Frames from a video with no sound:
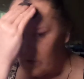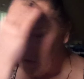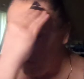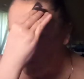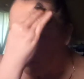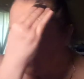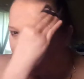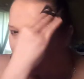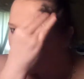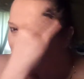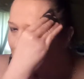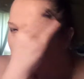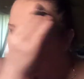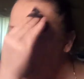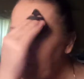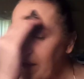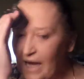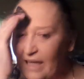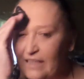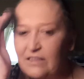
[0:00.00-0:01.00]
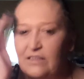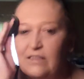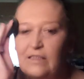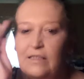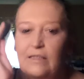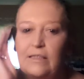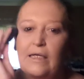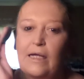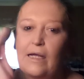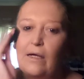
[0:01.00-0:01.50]
So it just mats
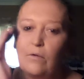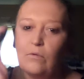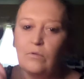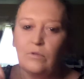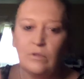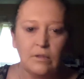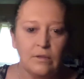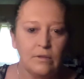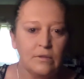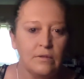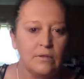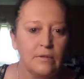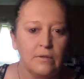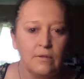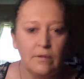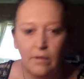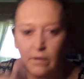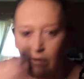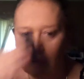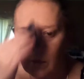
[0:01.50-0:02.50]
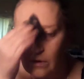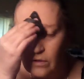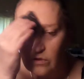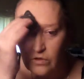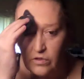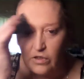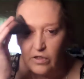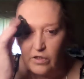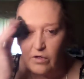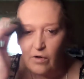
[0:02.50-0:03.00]
it down
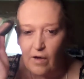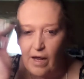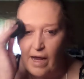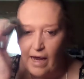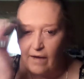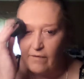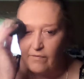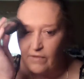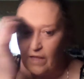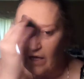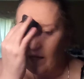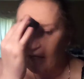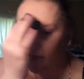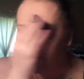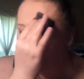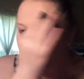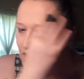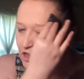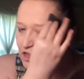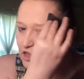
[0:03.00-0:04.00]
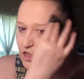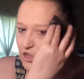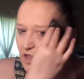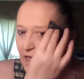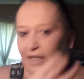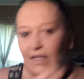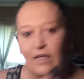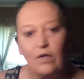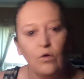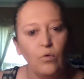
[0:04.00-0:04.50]
so you don't have that
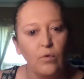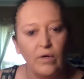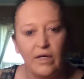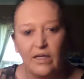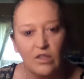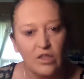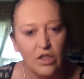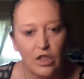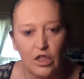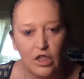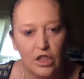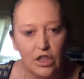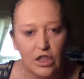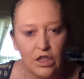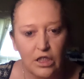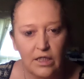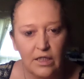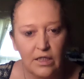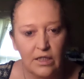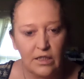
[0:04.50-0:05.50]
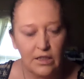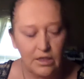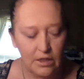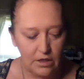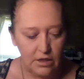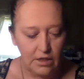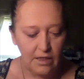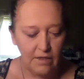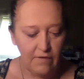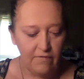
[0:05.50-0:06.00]
shiny oil look
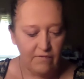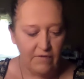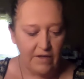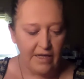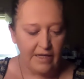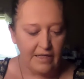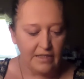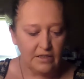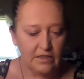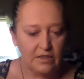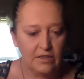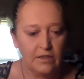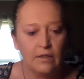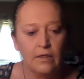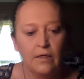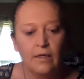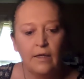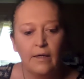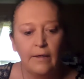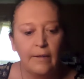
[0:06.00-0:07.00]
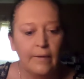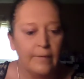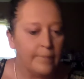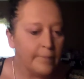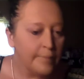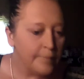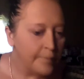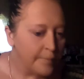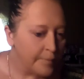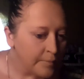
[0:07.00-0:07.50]
to the face.
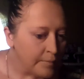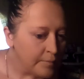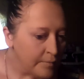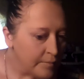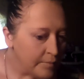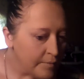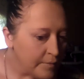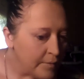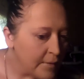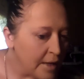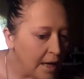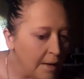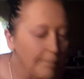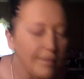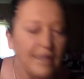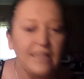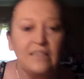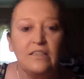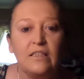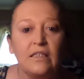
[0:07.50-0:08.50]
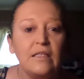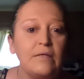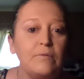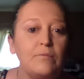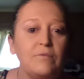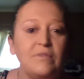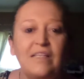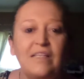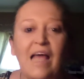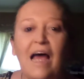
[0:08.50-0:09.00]
And basically
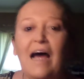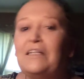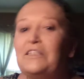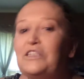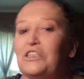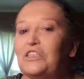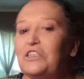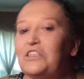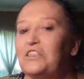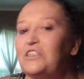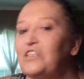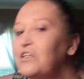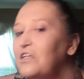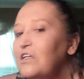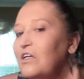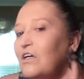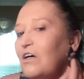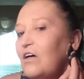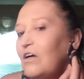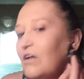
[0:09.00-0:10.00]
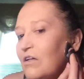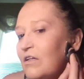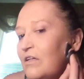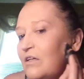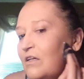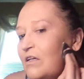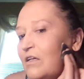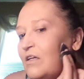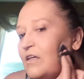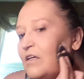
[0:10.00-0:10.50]
that just took it all
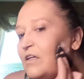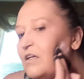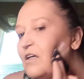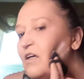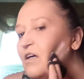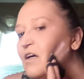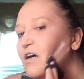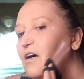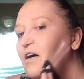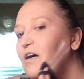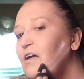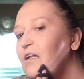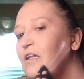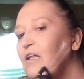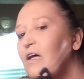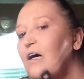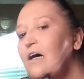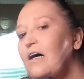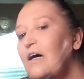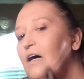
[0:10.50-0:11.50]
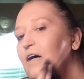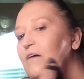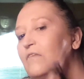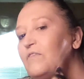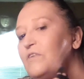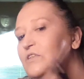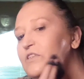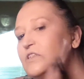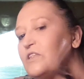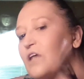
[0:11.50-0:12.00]
all off.
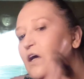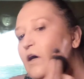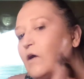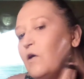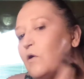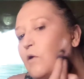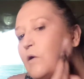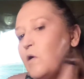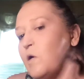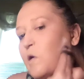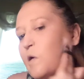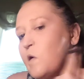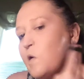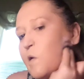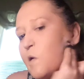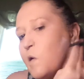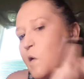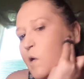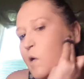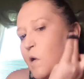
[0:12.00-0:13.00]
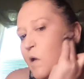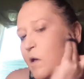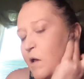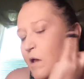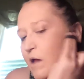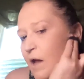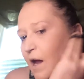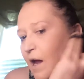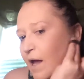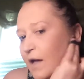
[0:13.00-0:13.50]
So
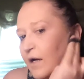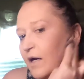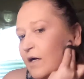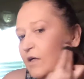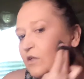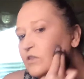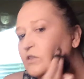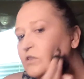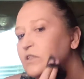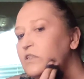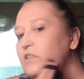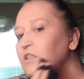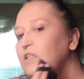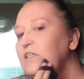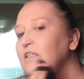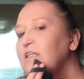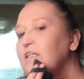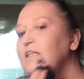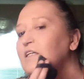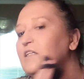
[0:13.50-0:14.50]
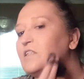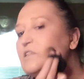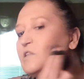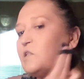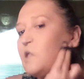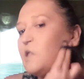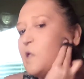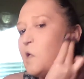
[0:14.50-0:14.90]
and I also do this